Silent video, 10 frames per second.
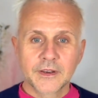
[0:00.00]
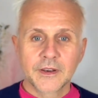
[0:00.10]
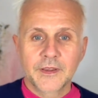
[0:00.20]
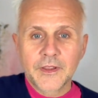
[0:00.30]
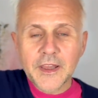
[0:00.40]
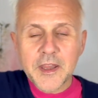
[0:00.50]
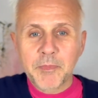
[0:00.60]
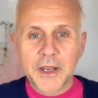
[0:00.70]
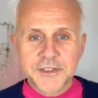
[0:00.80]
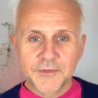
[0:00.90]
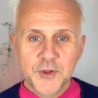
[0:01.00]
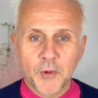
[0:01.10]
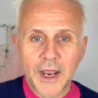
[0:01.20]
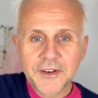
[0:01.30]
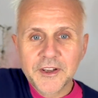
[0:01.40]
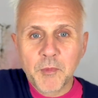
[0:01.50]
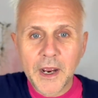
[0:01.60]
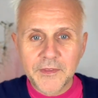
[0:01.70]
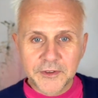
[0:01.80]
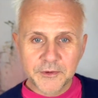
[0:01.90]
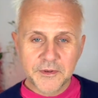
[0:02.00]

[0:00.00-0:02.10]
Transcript: and the lily pads have no idea why they're doing